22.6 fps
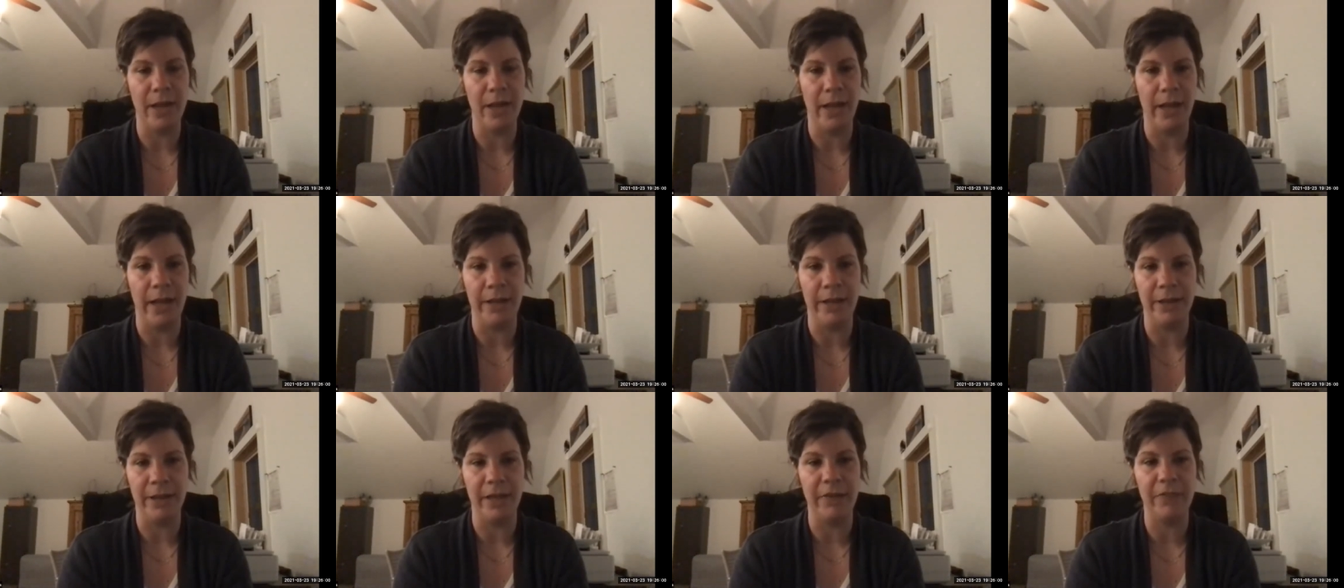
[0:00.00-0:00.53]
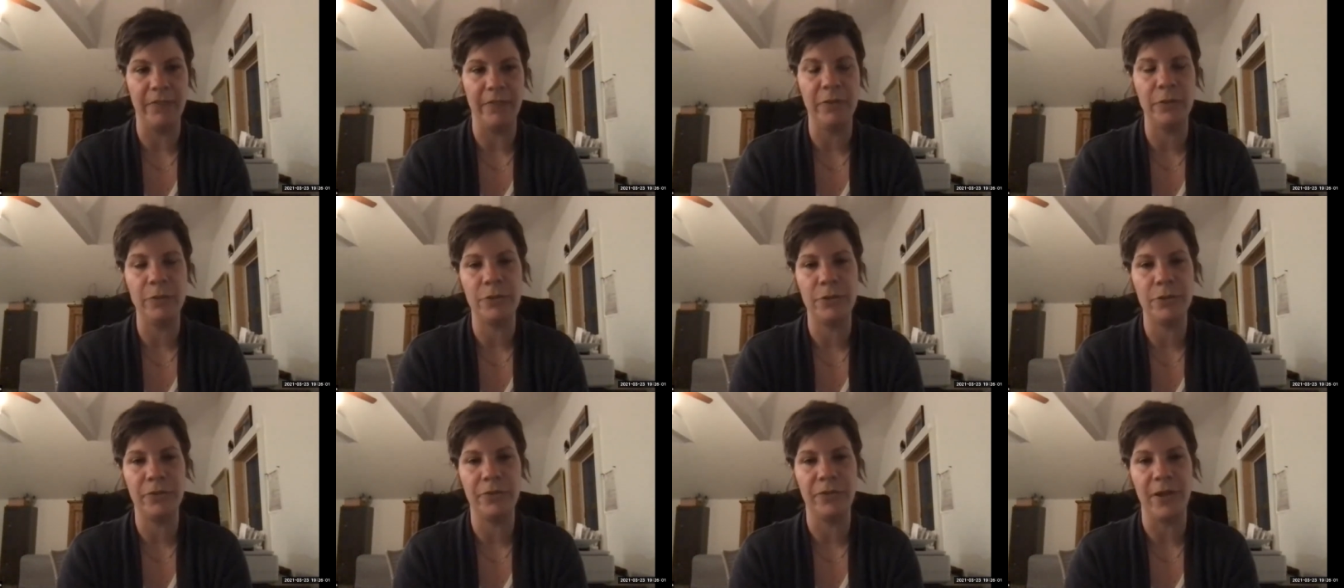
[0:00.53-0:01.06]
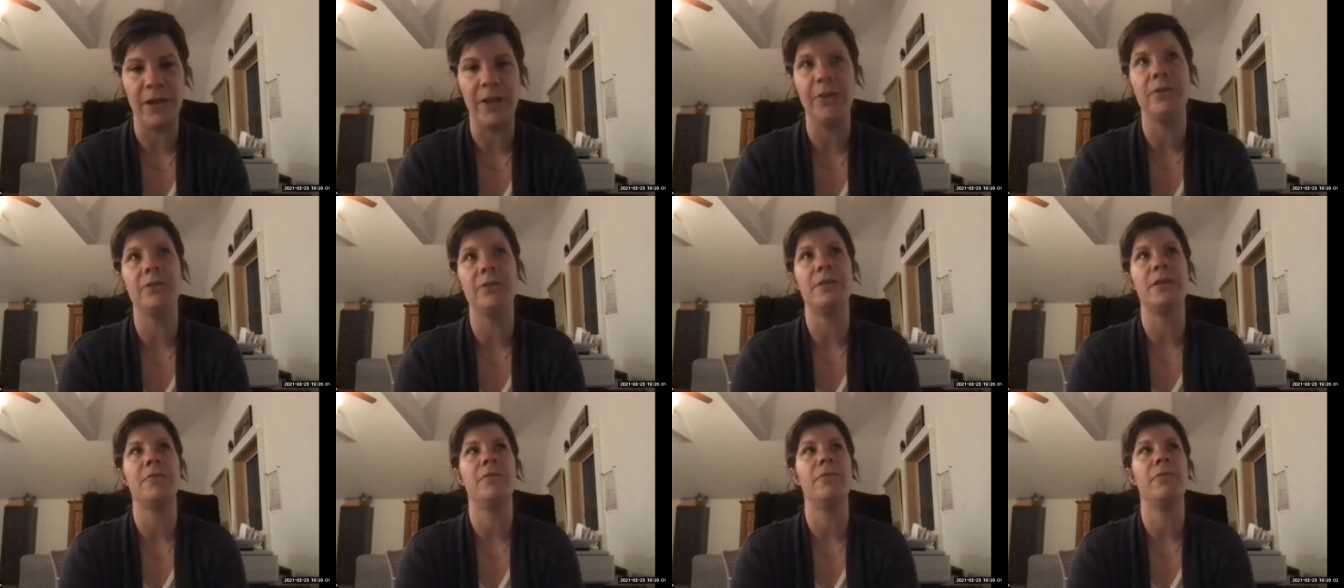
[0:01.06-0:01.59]
and if you do find
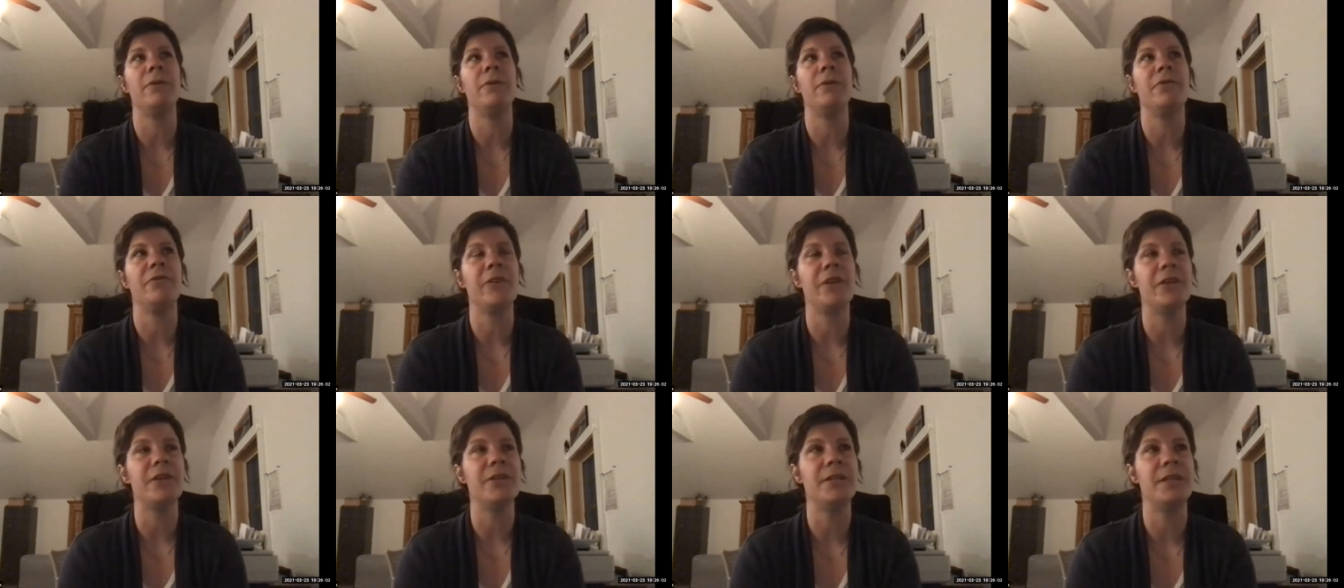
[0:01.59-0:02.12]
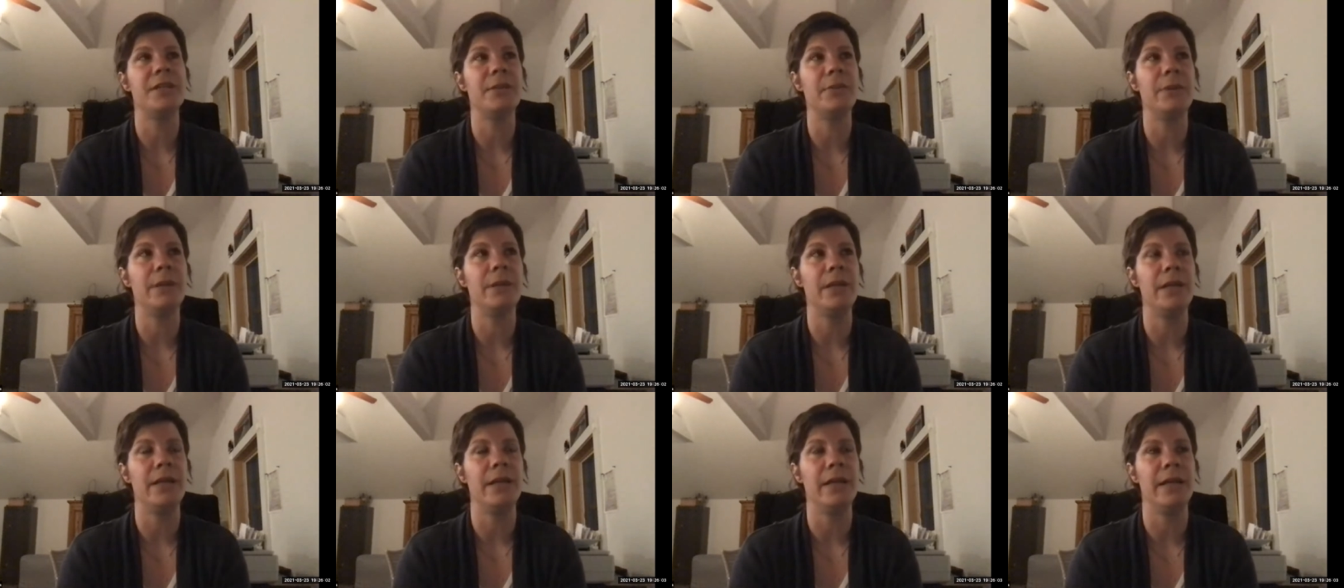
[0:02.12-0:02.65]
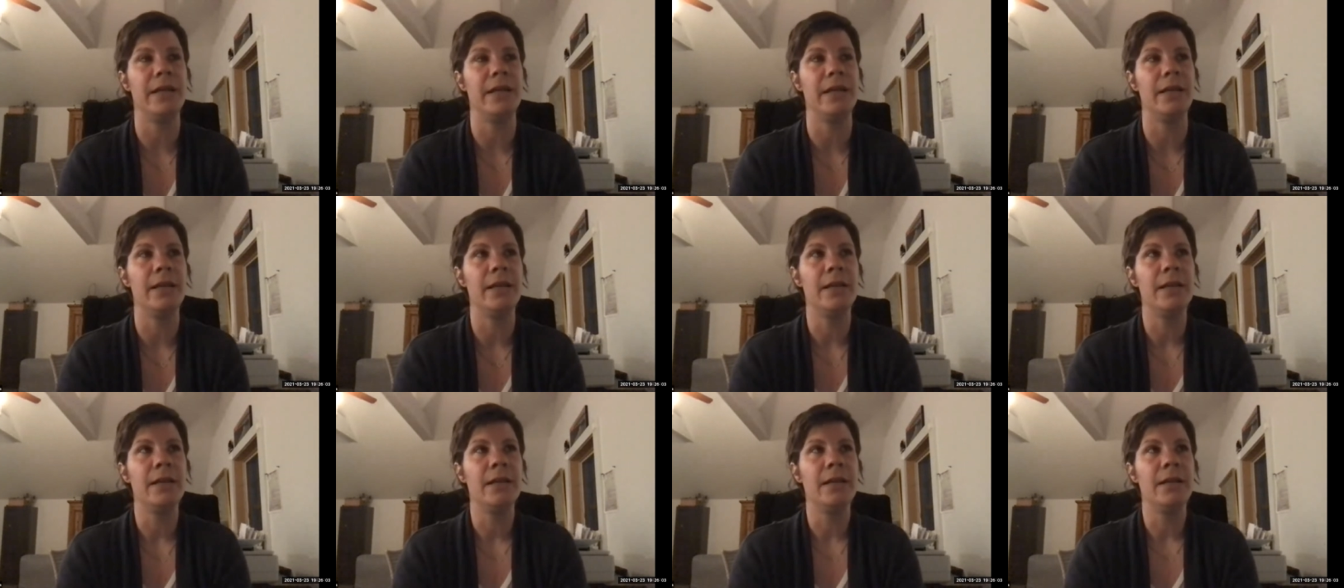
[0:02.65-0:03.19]
yourself with fresh seaweed it
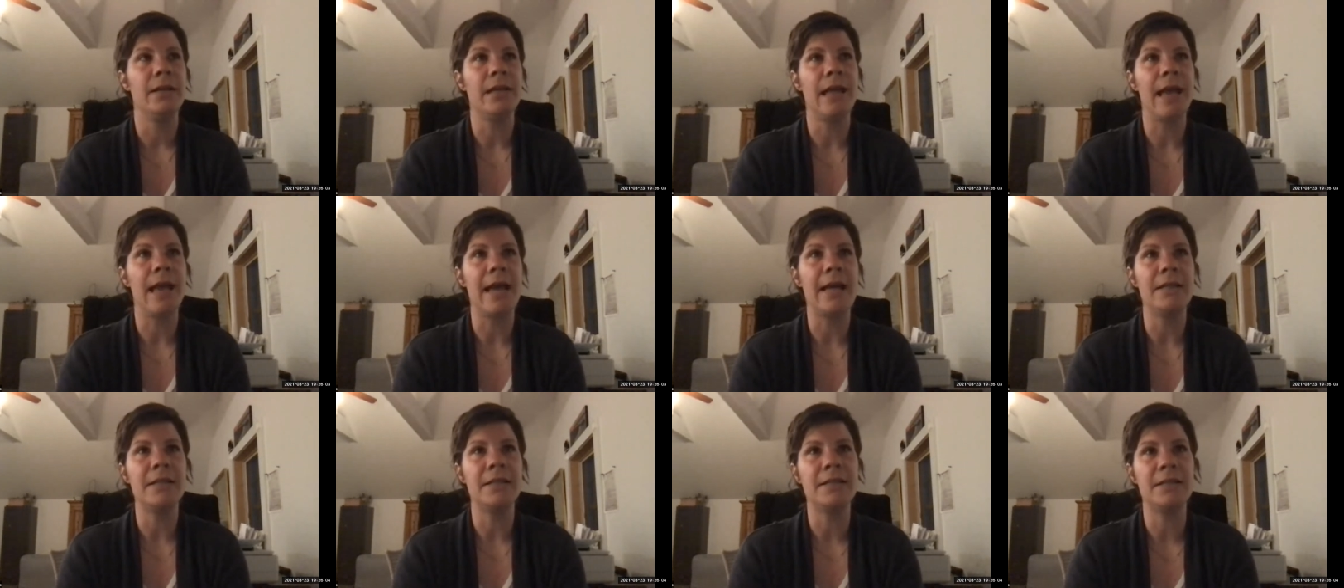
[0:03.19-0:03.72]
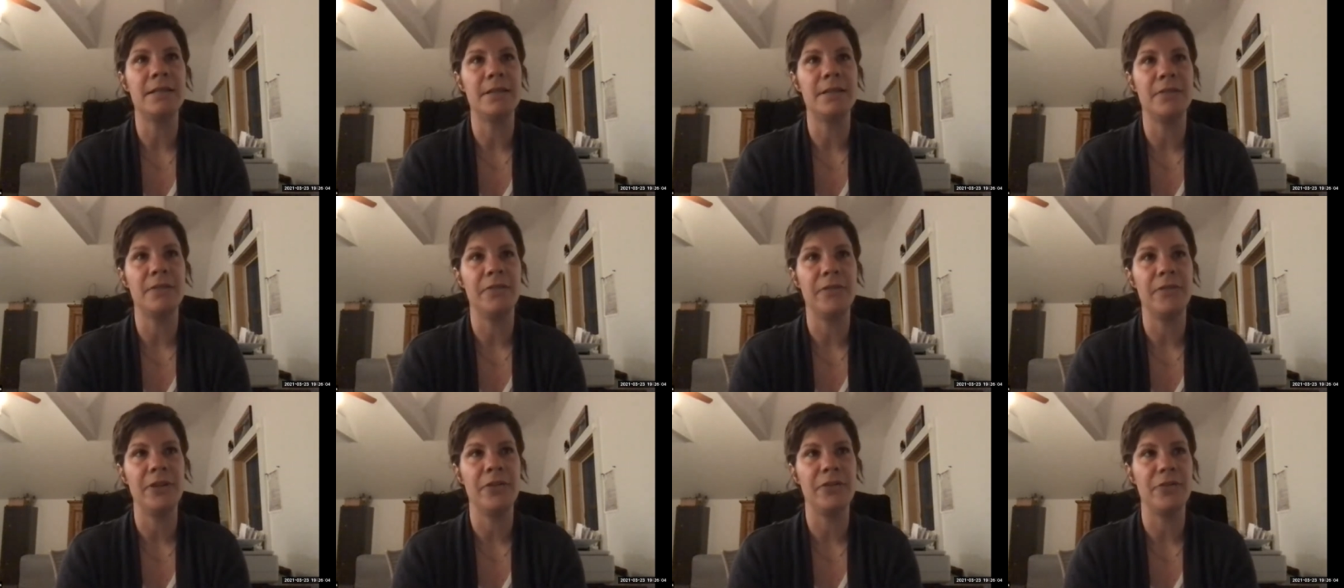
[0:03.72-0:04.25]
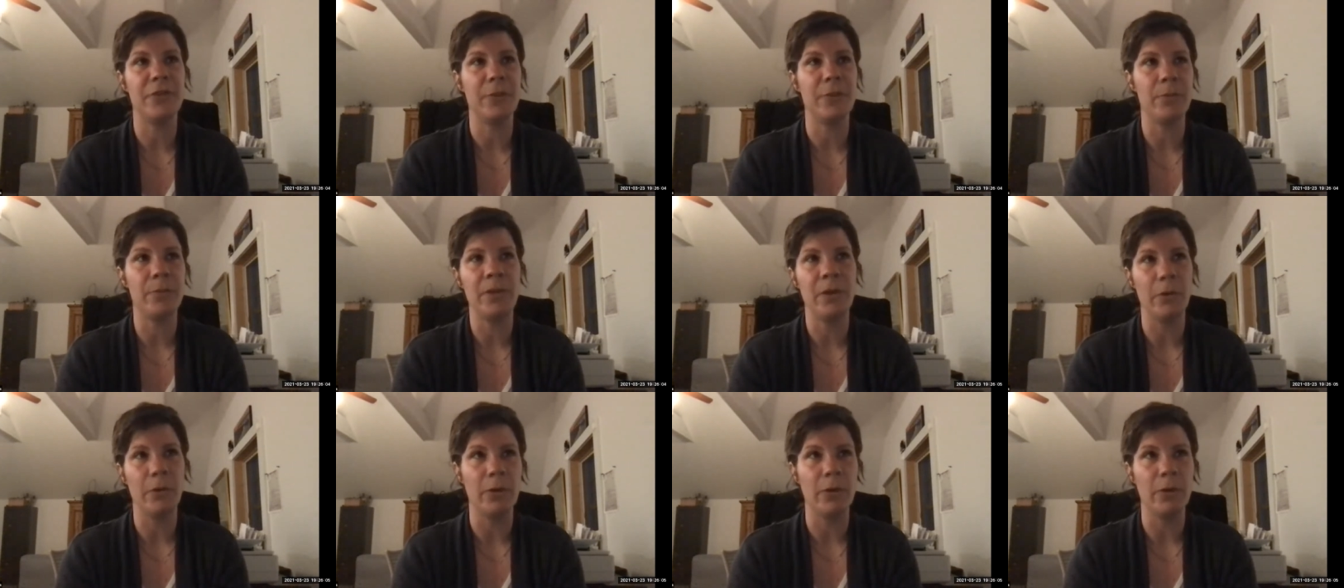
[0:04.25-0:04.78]
lasts in the fridge from
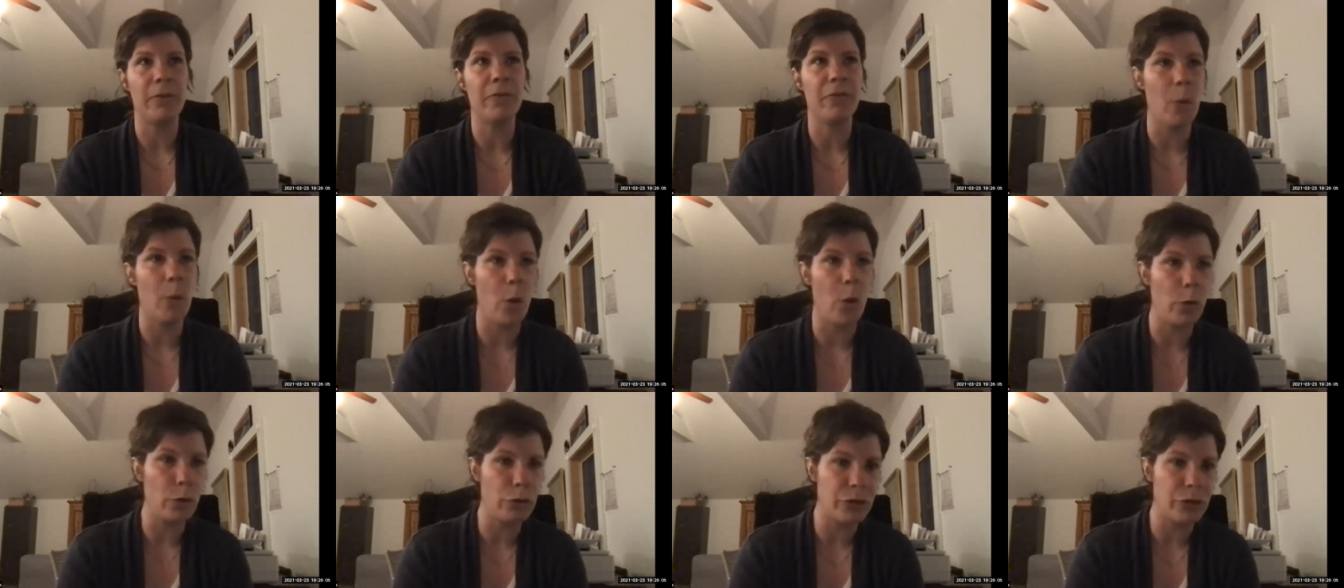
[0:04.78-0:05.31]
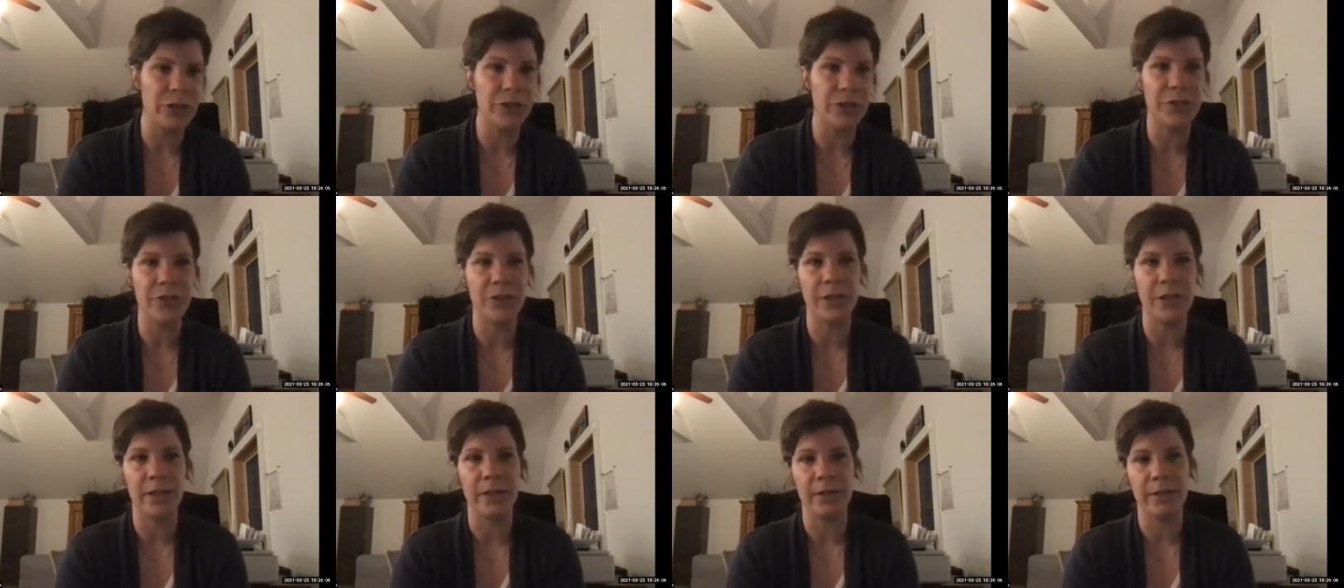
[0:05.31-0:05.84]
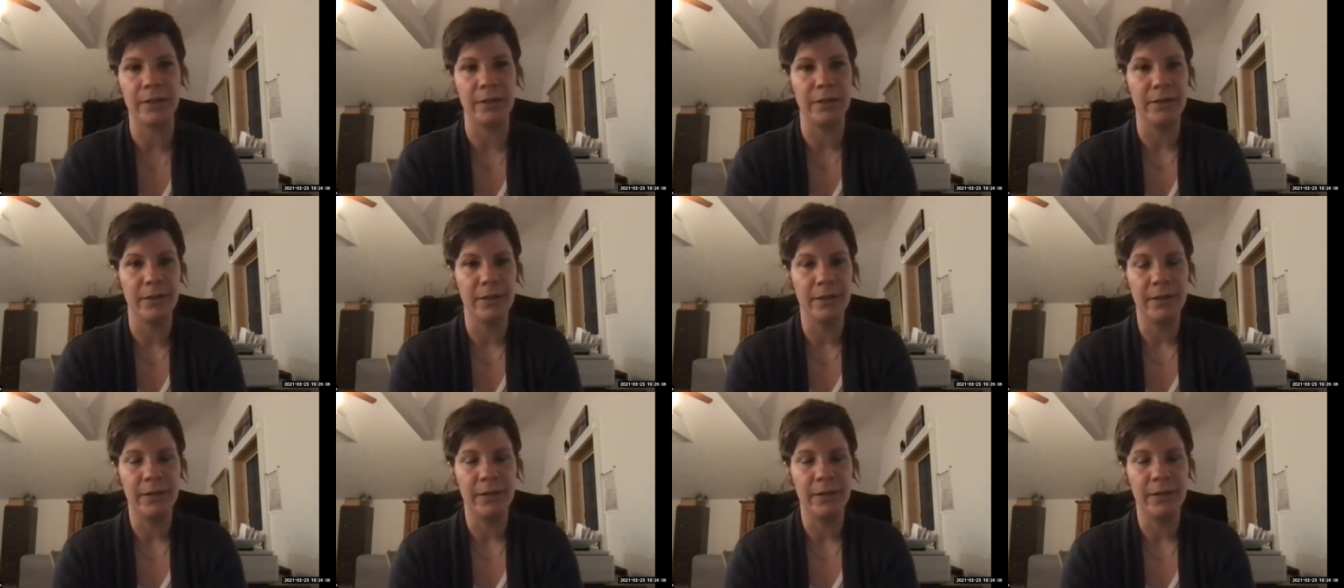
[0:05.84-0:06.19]
you know like from ocean to